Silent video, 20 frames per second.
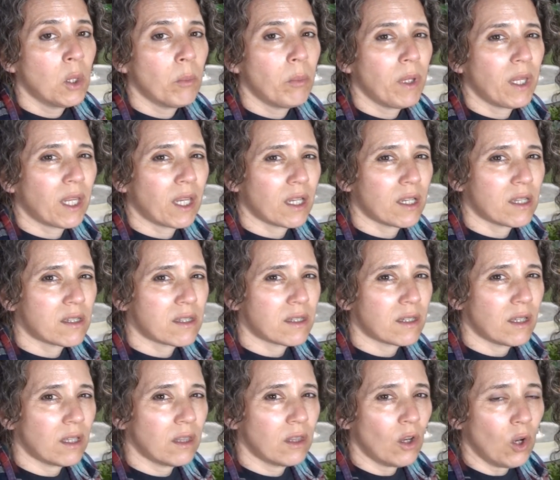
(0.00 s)
Because
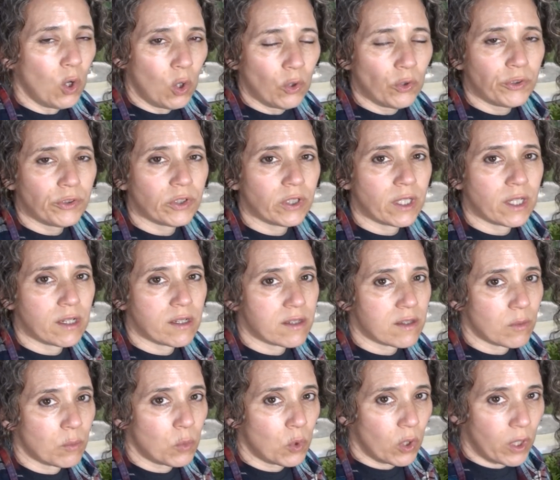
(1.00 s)
the older it is,
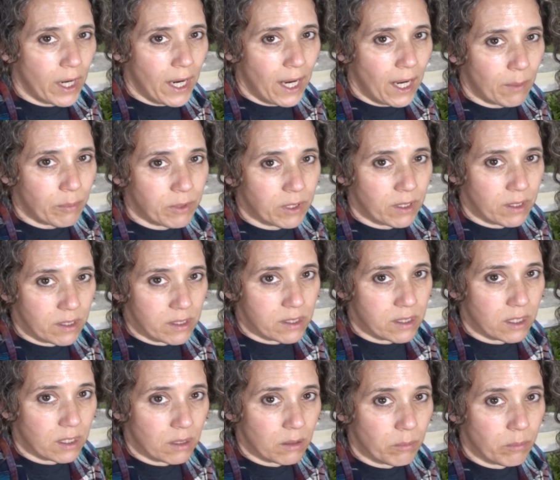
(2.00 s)
the more apt it is
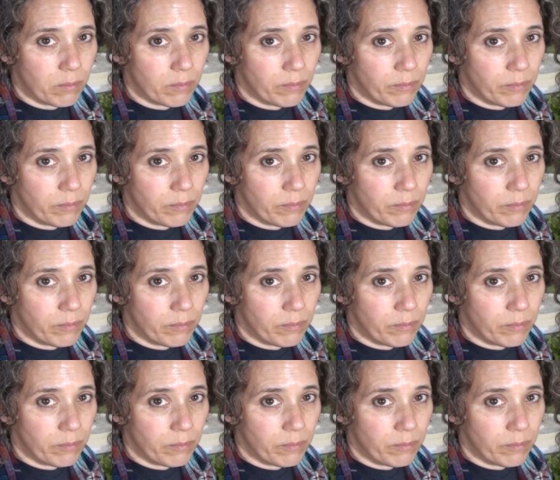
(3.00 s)
going to